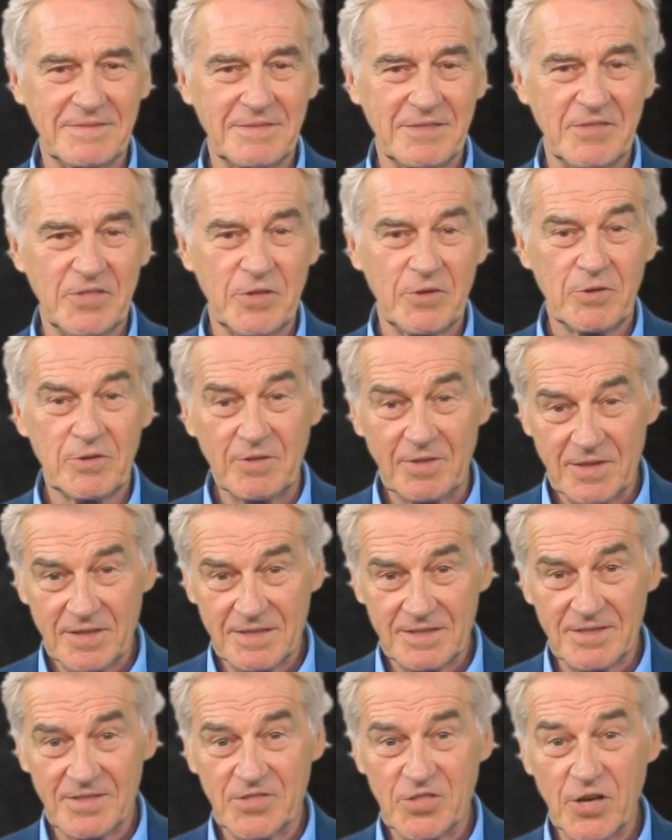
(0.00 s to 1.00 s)
2.
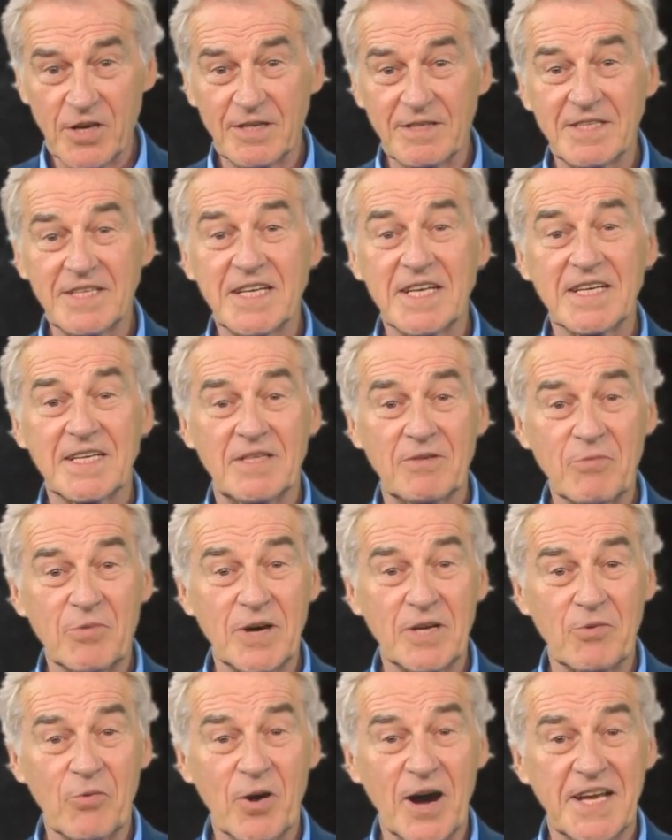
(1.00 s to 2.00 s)
Turnkey
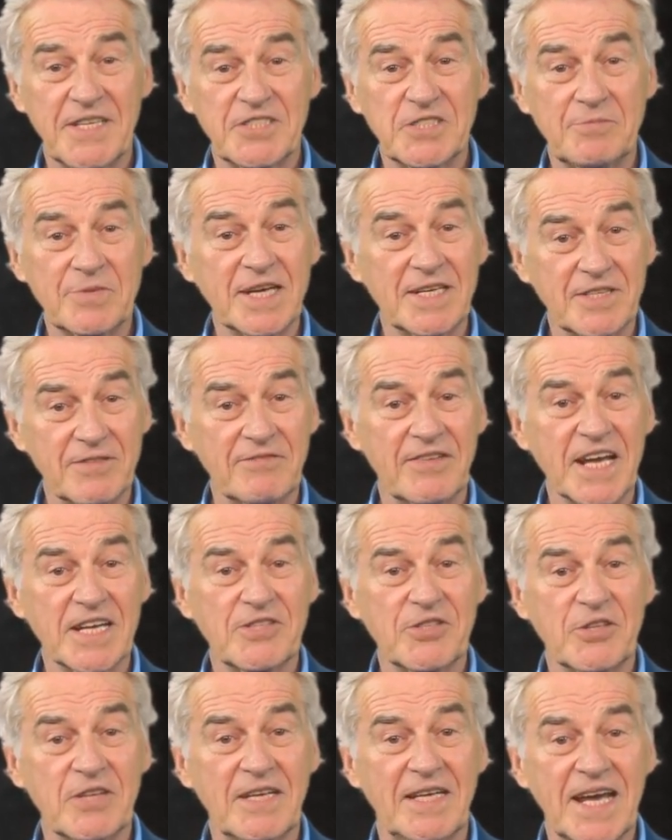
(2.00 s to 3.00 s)
wet wipes
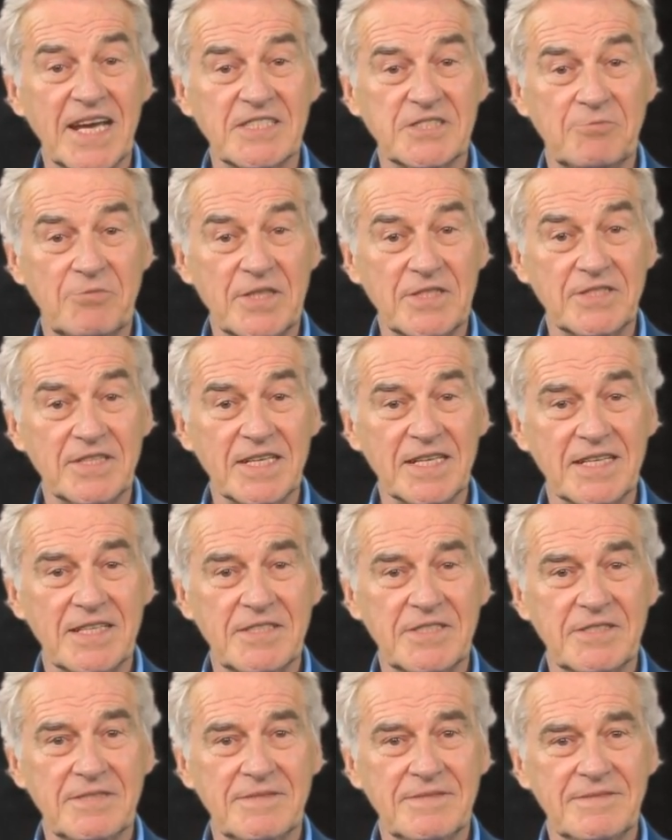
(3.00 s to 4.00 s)
manufacturing
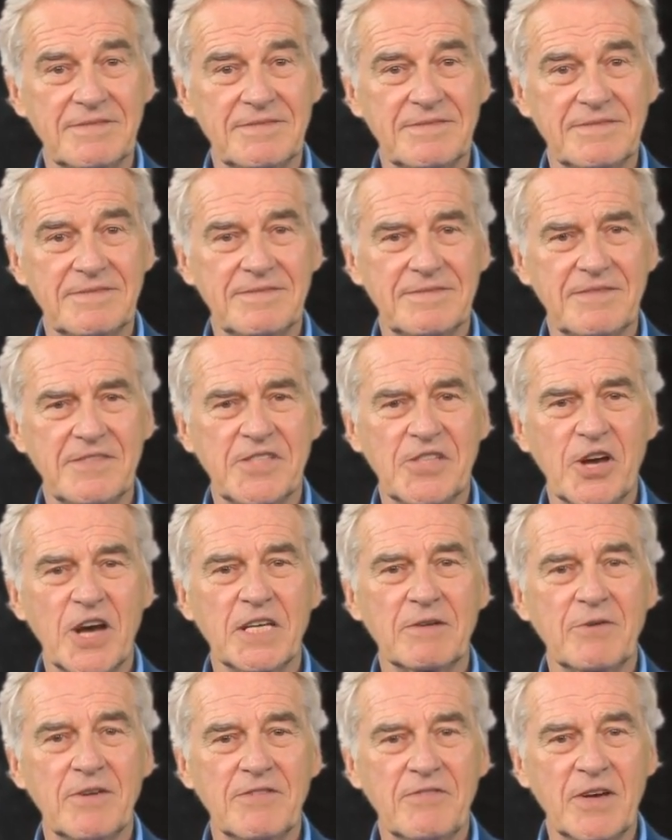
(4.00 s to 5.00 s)
expertise.
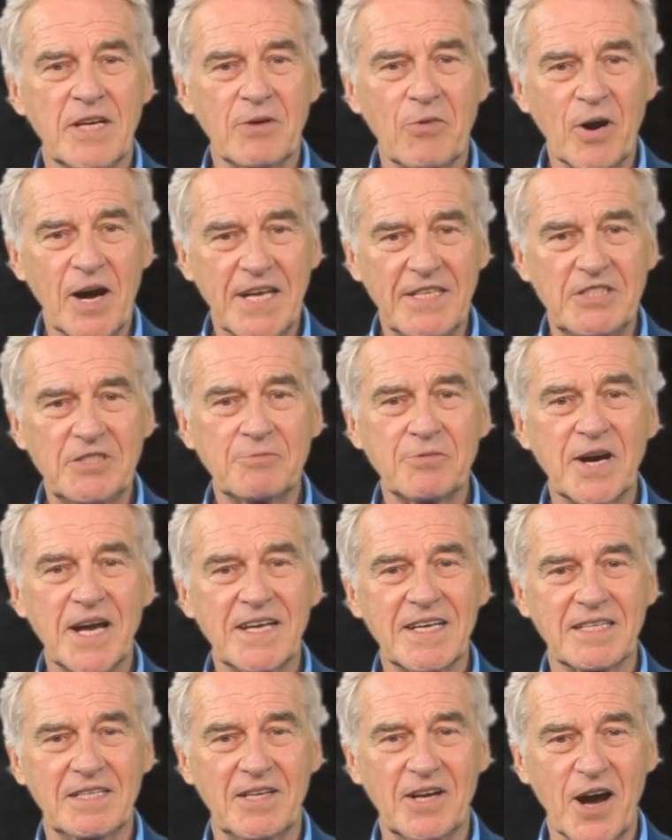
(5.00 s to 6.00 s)
Start with wet wipes
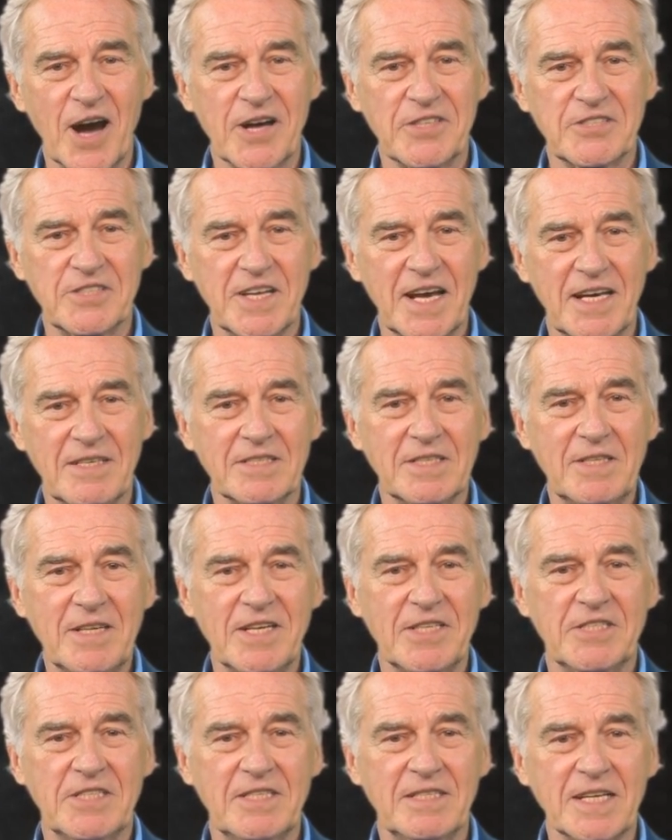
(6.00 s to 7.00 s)
product cost
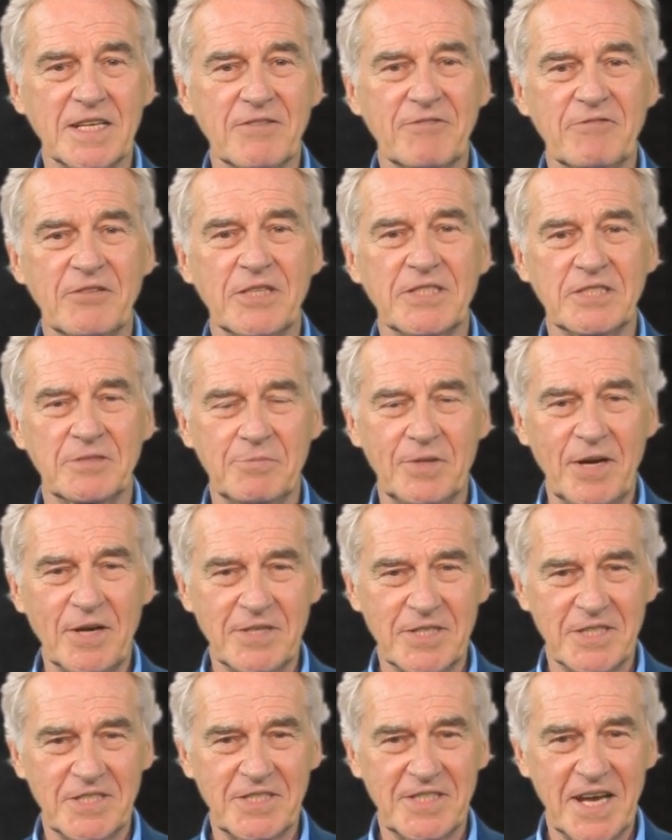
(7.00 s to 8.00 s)
calculation and
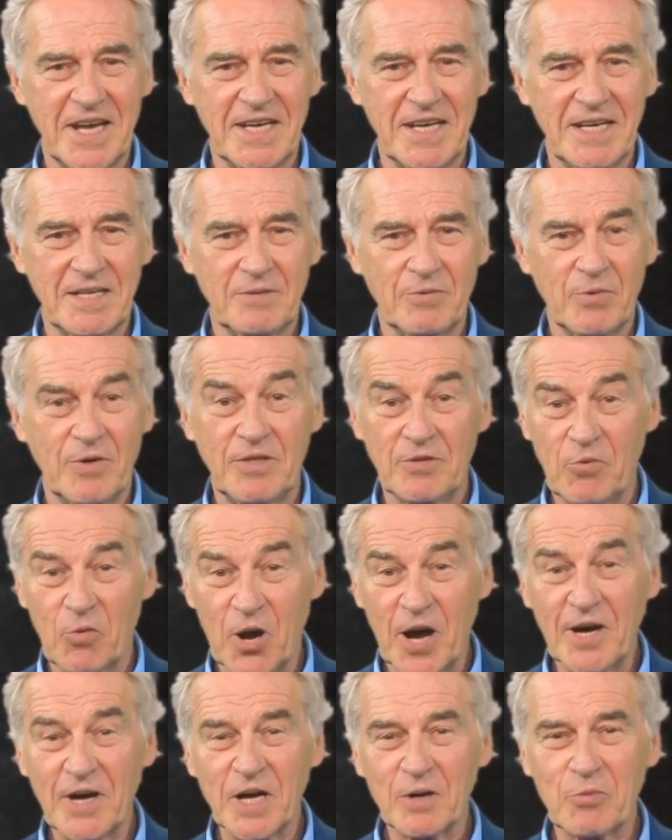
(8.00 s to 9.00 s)
feasibility study with
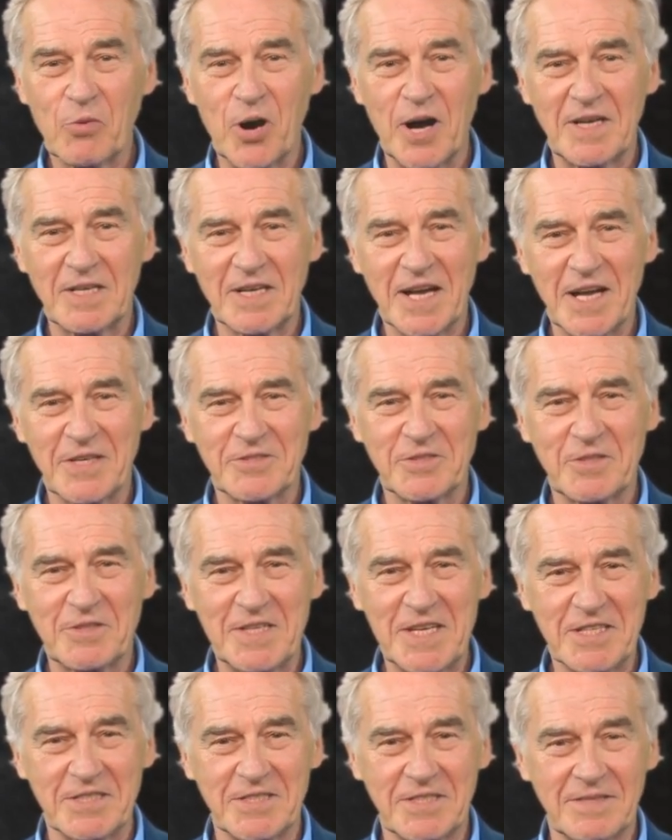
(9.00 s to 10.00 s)
one-on-one
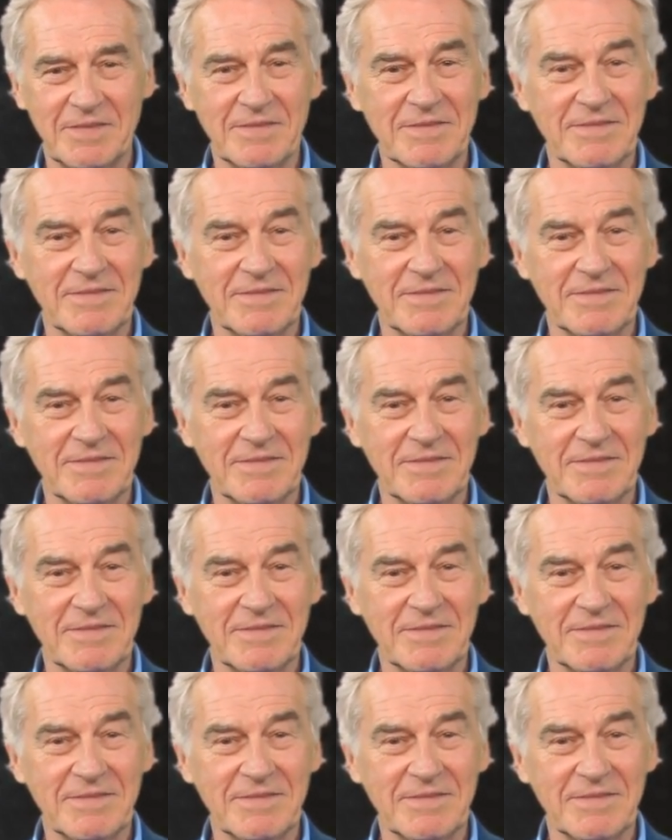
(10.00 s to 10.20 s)
consultation.